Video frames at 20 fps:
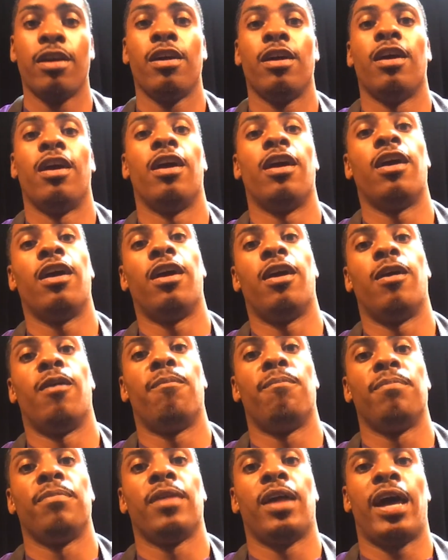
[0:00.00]
I
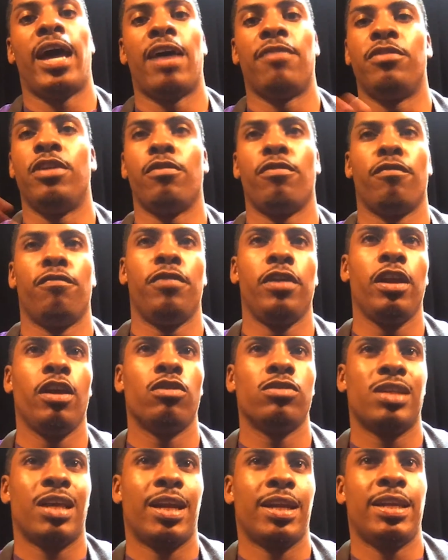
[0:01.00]
have different videos
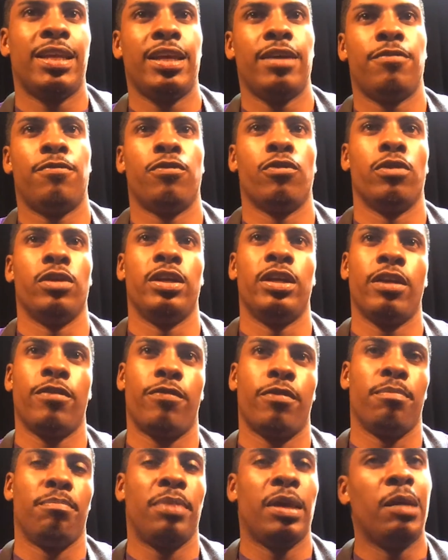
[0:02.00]
that I did for
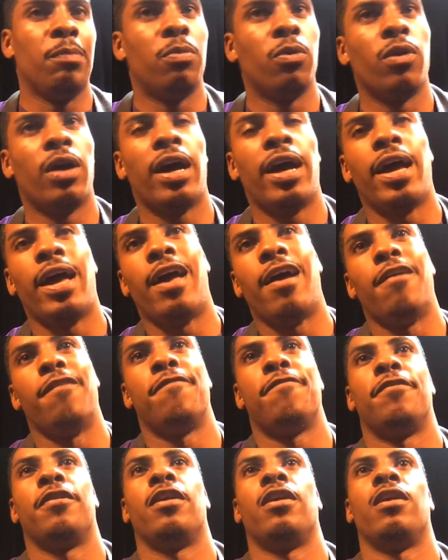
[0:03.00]
different people. I
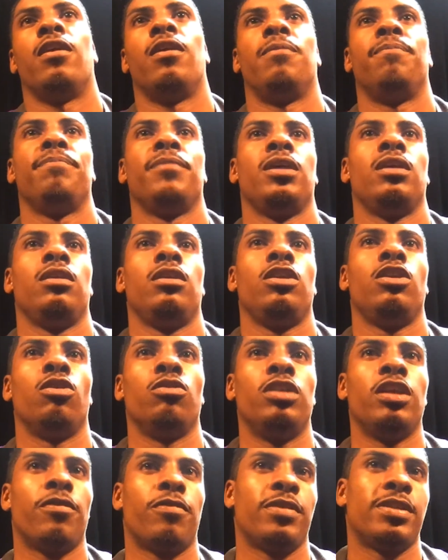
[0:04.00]
have
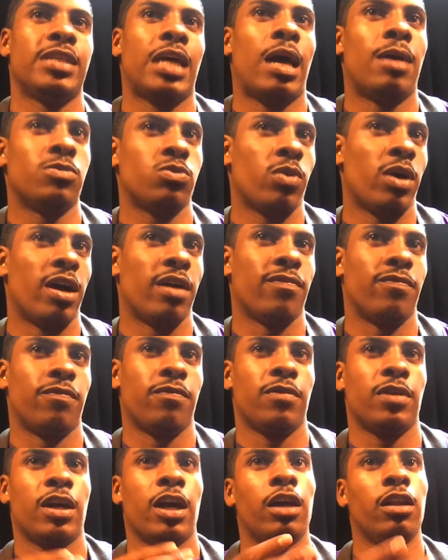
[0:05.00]
different times where I've
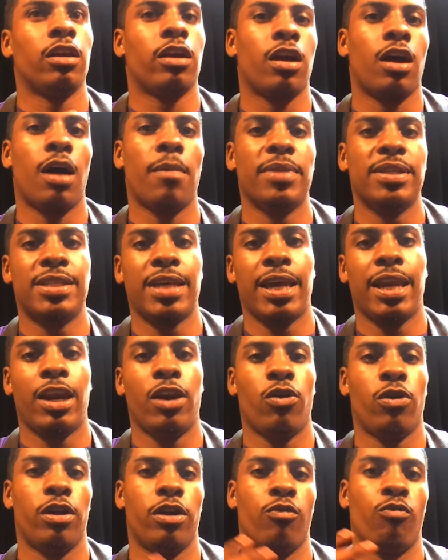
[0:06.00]
color commentated
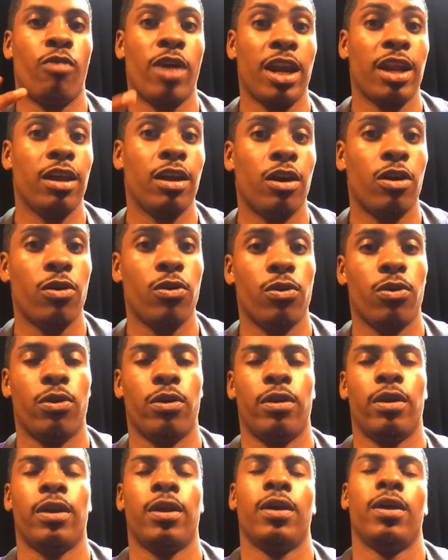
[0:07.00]
on the radio
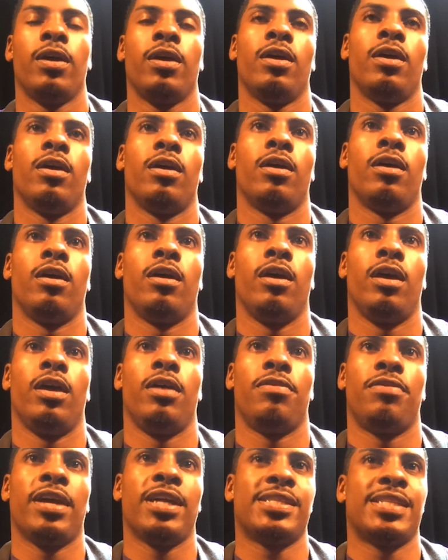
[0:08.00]
and
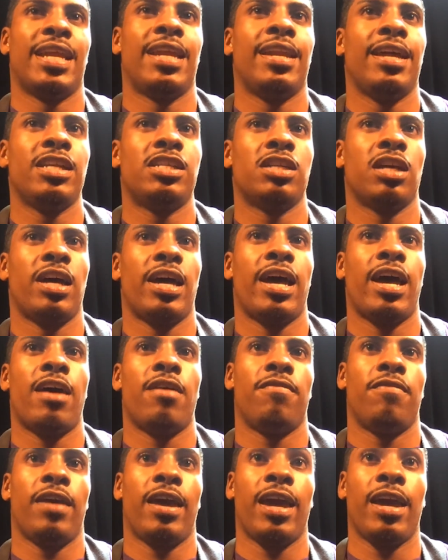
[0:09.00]
things of that nature. I have
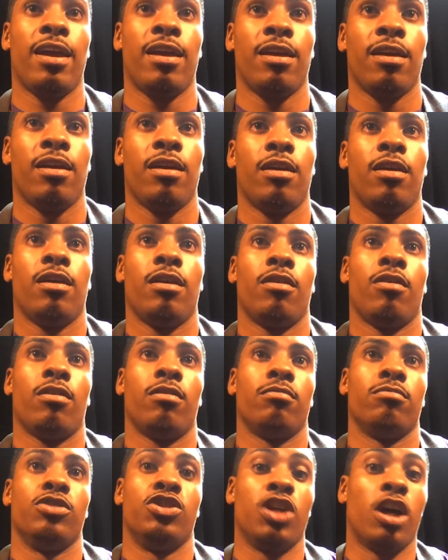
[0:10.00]
a
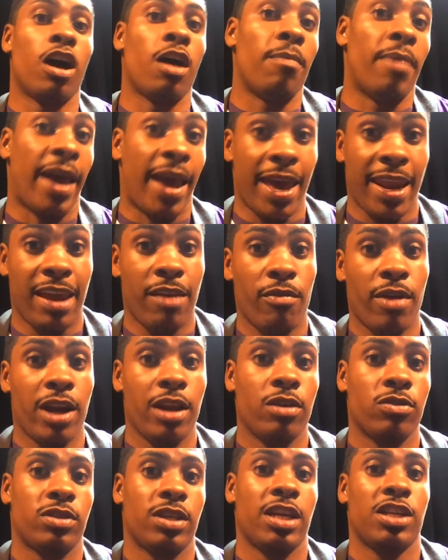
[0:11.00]
job at a radio
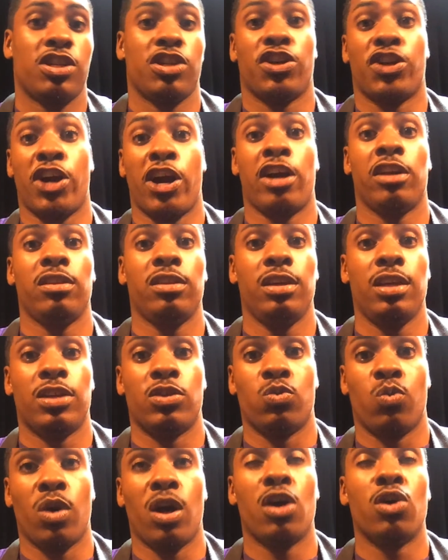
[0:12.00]
station currently as
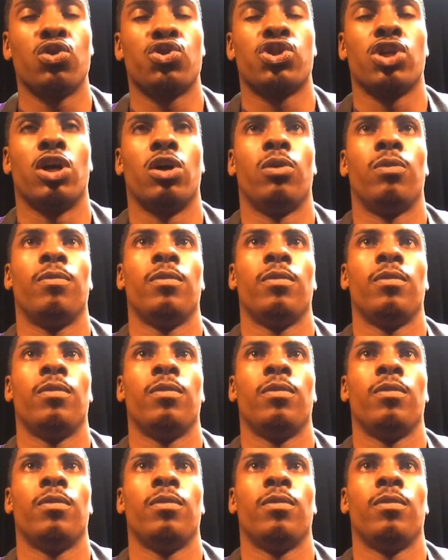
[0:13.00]
well. So